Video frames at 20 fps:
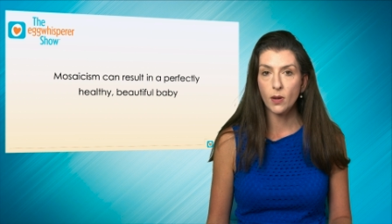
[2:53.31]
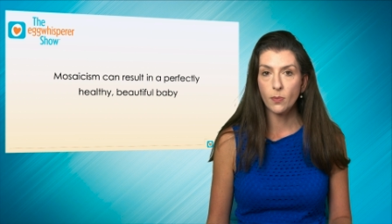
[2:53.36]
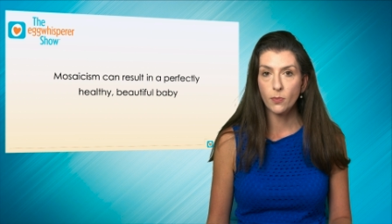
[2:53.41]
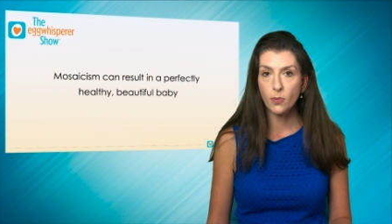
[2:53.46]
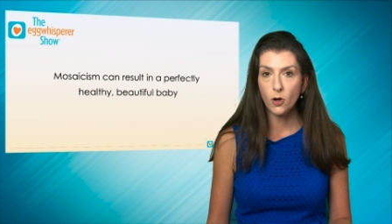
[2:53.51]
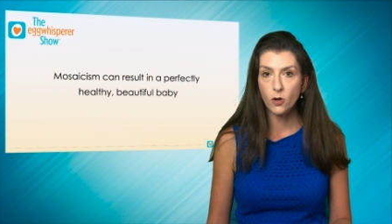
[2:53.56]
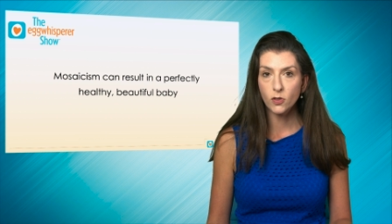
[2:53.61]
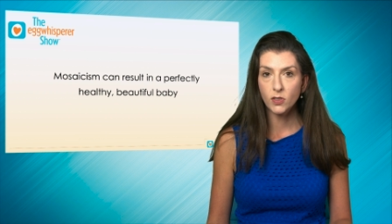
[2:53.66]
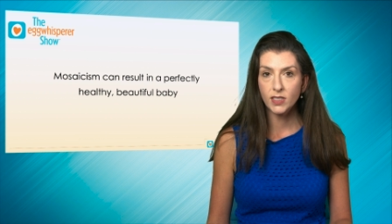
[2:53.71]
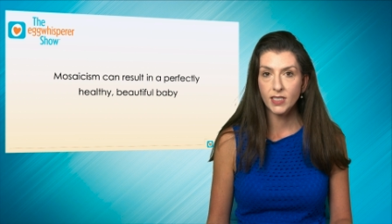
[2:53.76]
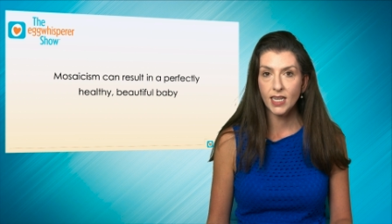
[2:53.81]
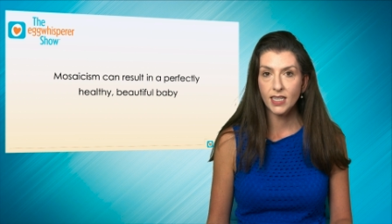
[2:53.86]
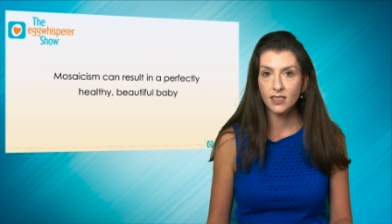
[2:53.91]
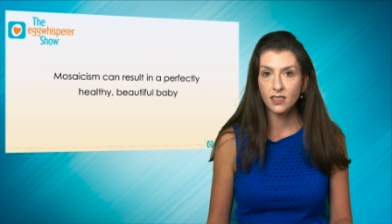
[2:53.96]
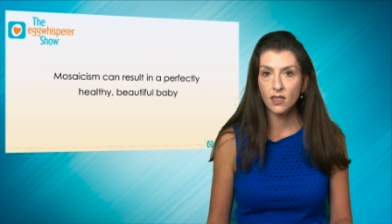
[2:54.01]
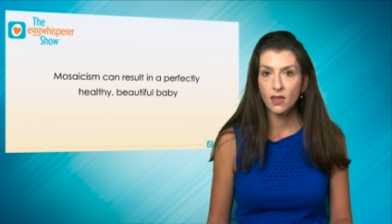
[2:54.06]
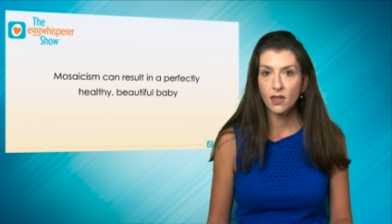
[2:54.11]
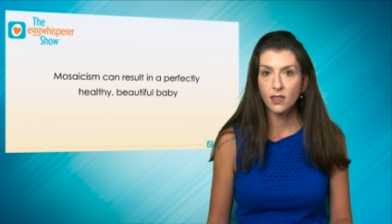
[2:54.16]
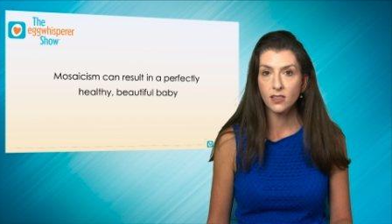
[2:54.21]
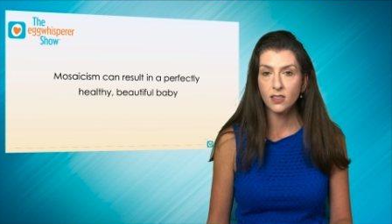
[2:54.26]
a
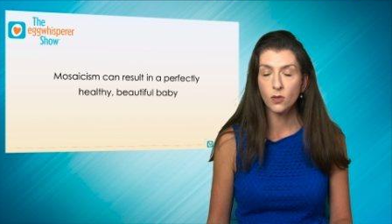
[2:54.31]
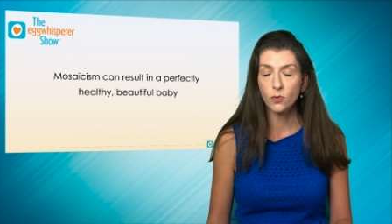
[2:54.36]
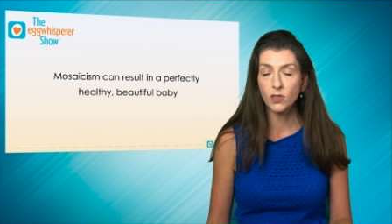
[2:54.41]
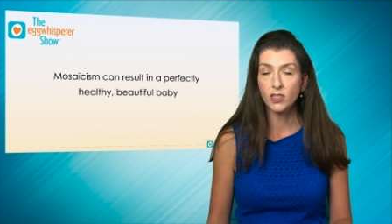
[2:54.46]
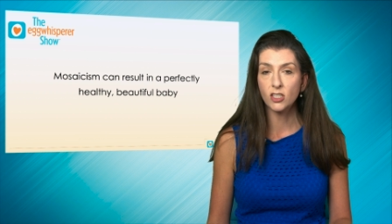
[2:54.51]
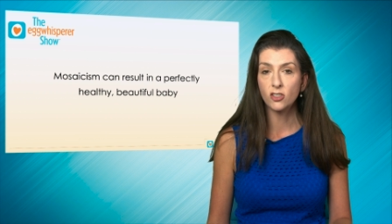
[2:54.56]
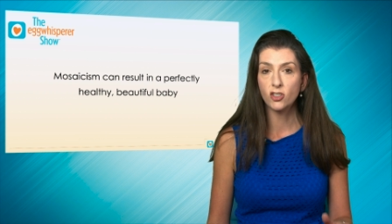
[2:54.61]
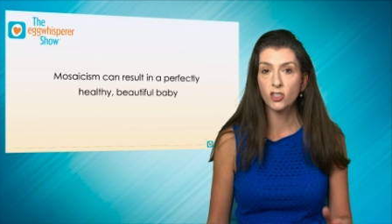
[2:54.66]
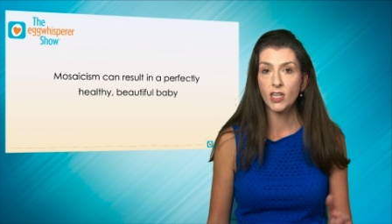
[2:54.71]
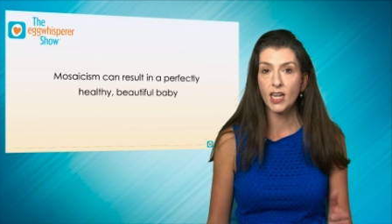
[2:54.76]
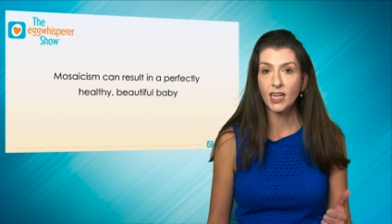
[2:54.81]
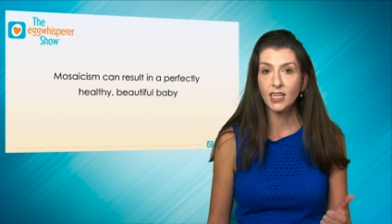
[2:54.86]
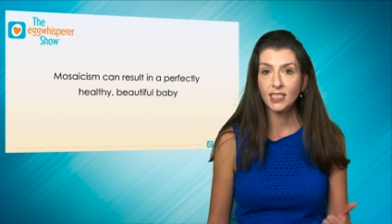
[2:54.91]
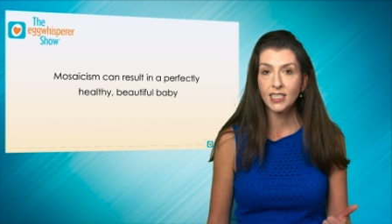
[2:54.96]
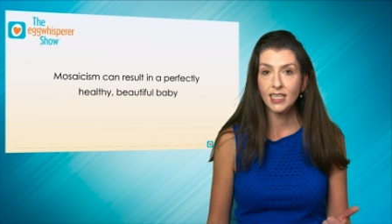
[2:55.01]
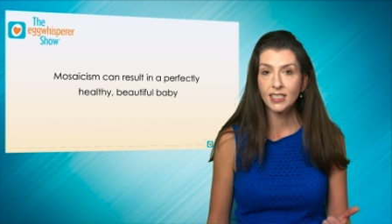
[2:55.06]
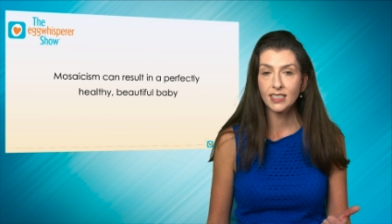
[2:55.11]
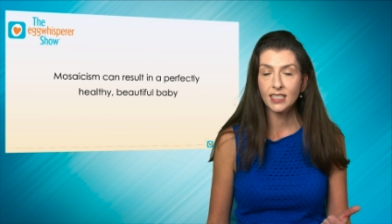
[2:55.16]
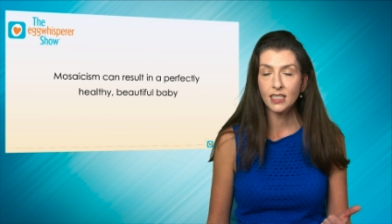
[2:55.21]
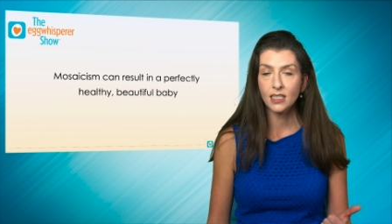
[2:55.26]
post-test consult with a genetic
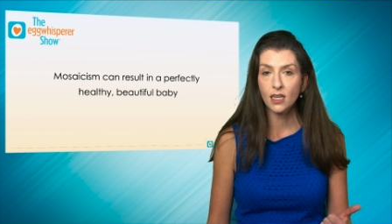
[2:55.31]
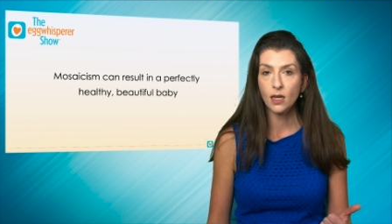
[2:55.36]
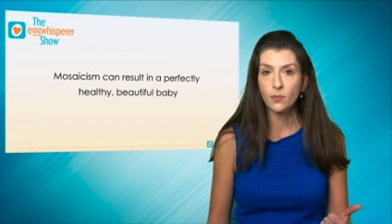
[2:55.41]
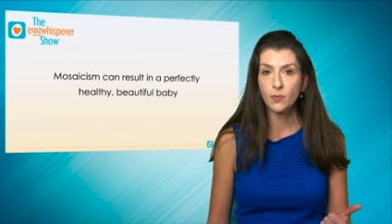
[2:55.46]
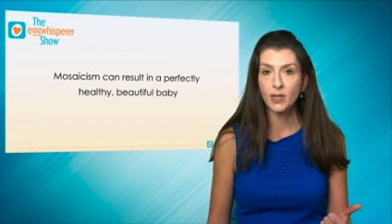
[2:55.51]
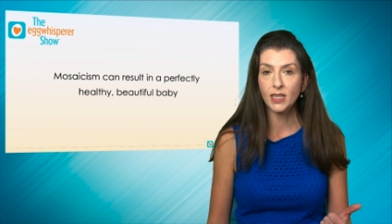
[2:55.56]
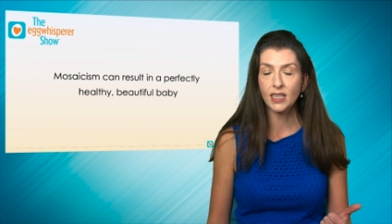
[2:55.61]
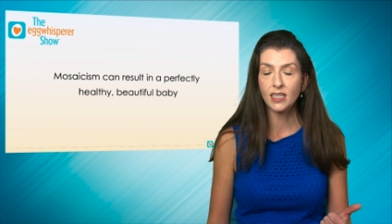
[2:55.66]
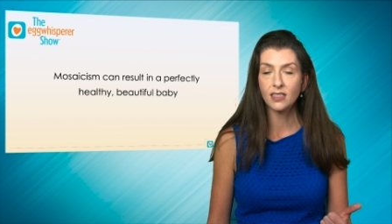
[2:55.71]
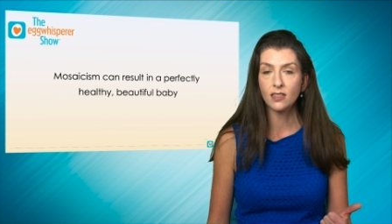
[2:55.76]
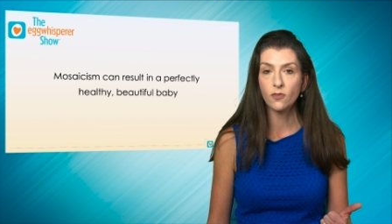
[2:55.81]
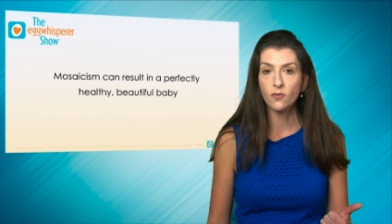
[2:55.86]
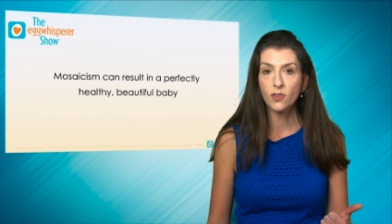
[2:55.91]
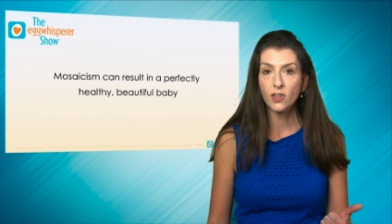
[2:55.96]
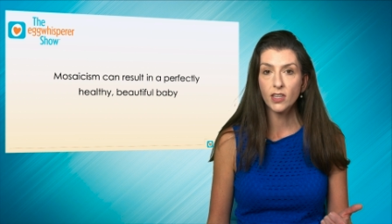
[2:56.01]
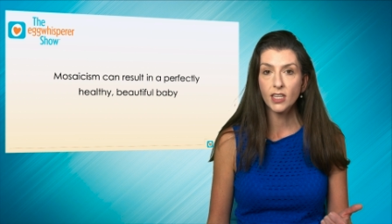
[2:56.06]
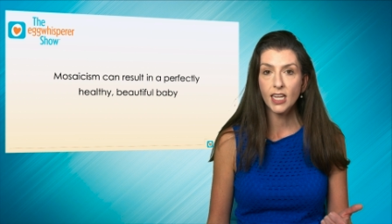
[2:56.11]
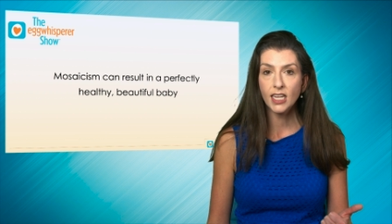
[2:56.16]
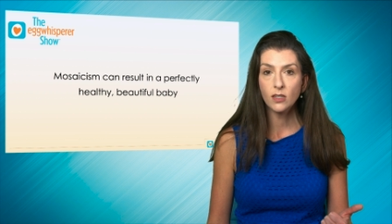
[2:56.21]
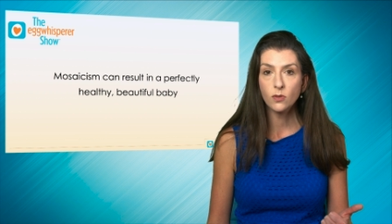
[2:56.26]
testing company that's
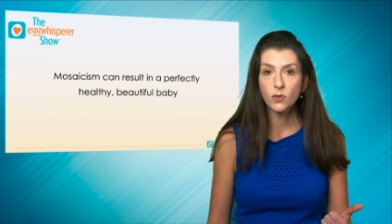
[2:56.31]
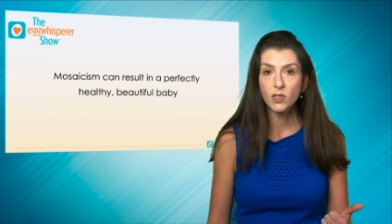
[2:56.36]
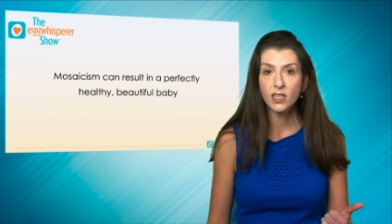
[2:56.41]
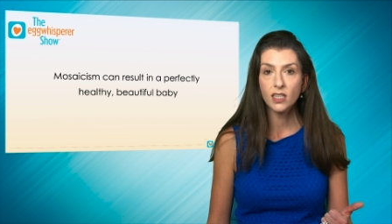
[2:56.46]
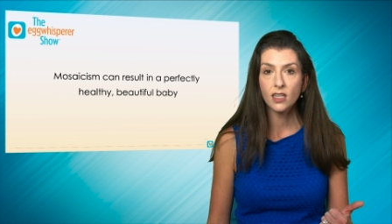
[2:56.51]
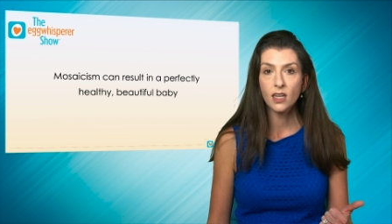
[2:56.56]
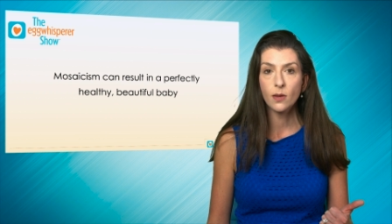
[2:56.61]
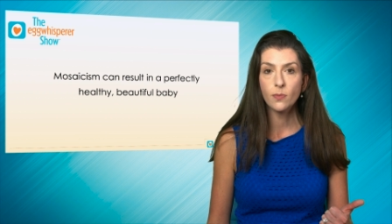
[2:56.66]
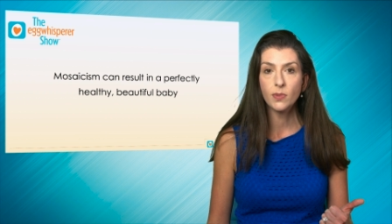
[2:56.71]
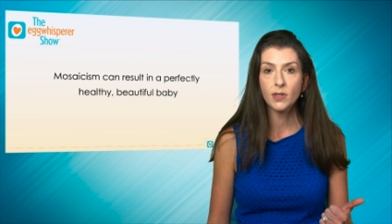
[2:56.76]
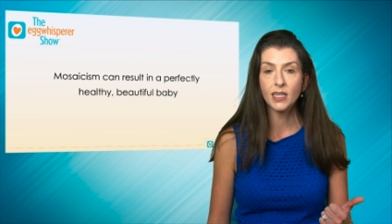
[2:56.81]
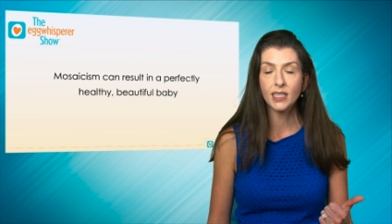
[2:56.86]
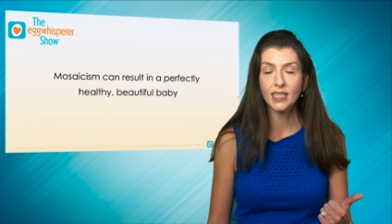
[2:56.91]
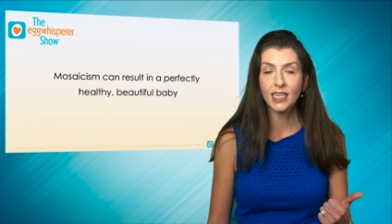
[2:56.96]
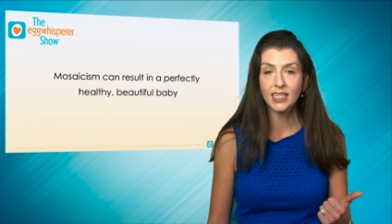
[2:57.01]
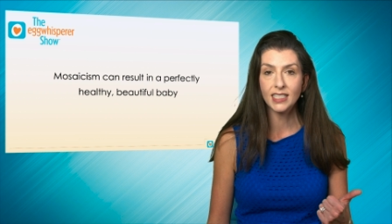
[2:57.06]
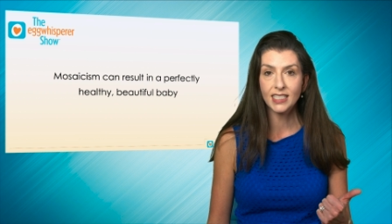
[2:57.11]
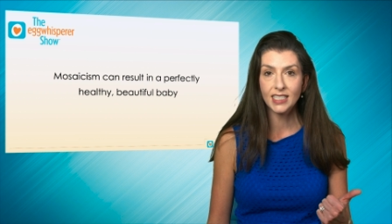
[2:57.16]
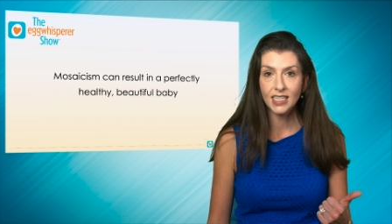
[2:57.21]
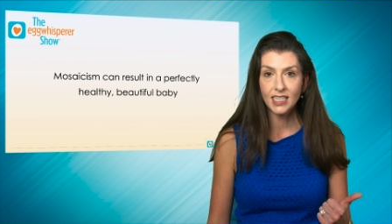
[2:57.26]
affiliated with the company
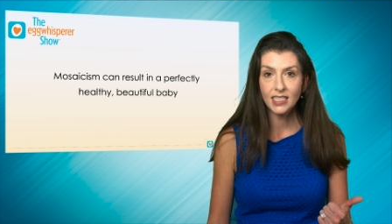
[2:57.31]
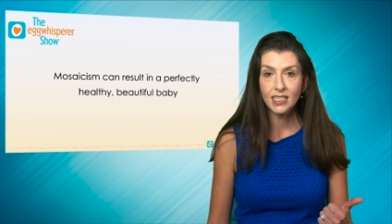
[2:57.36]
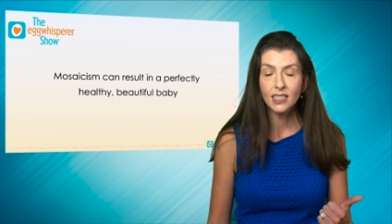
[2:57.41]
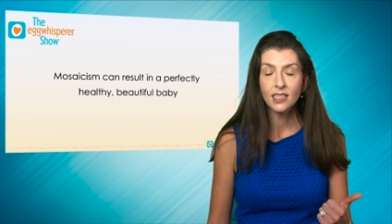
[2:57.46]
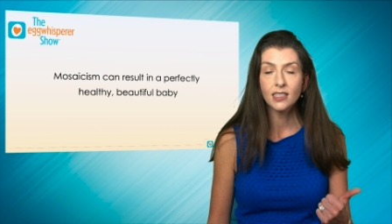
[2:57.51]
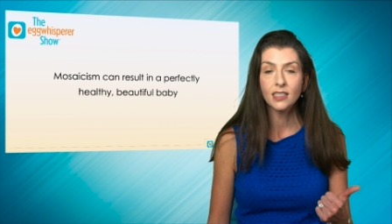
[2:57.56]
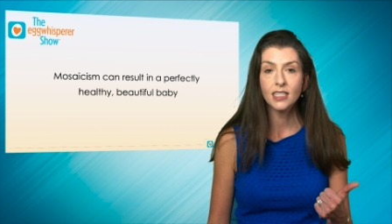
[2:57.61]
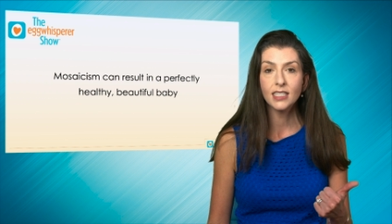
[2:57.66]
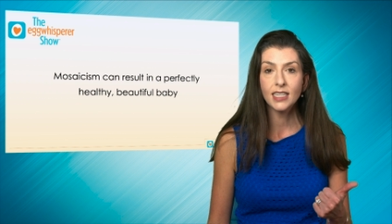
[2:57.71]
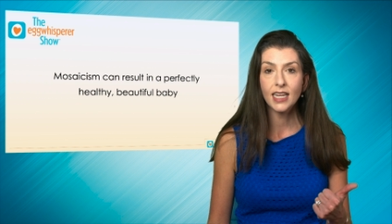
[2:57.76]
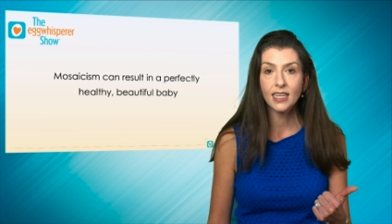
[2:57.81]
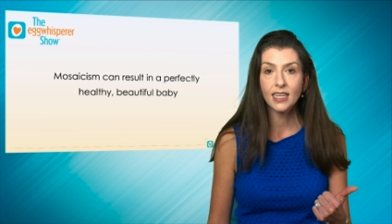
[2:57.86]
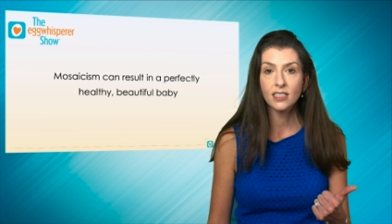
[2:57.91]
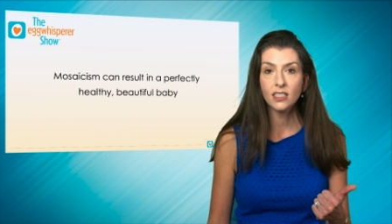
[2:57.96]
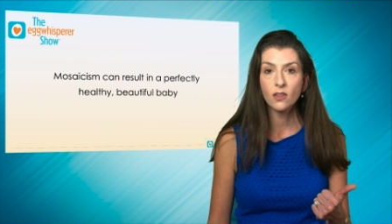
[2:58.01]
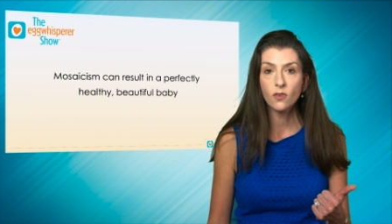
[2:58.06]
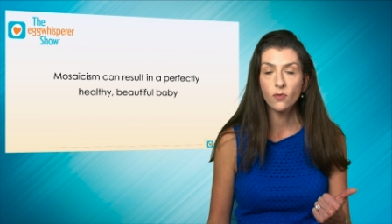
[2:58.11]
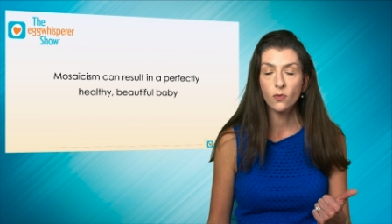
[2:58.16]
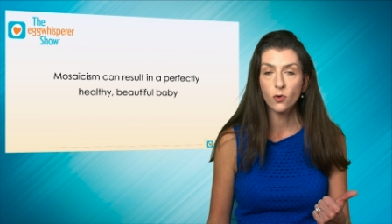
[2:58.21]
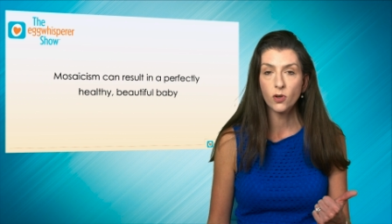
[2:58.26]
that did the
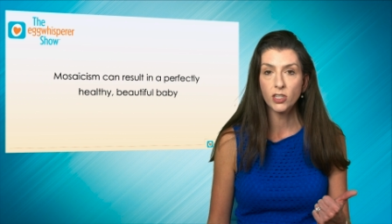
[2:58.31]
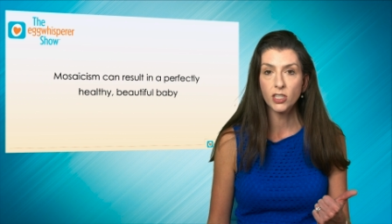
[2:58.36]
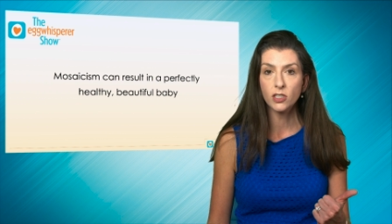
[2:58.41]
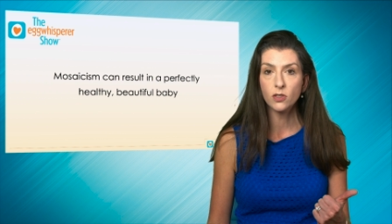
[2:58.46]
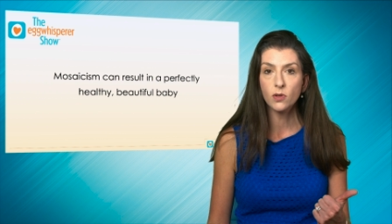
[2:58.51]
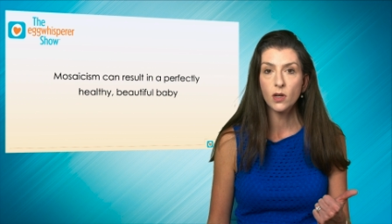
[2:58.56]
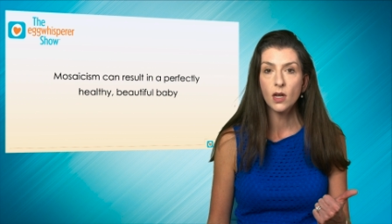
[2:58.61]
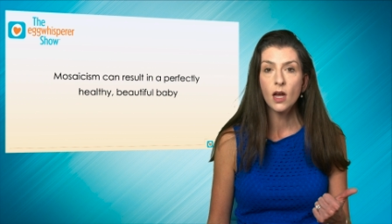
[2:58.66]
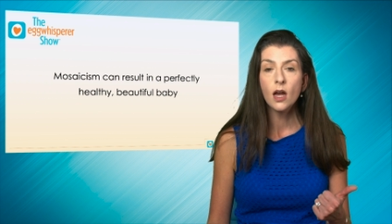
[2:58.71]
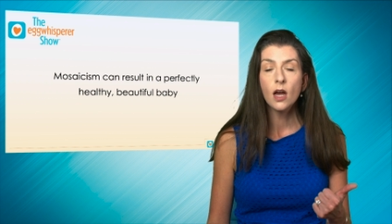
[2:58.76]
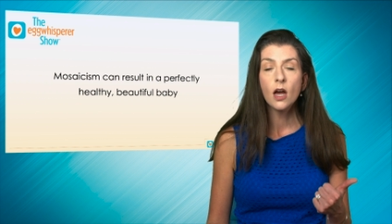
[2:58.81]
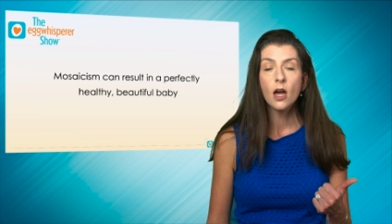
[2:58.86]
testing for you.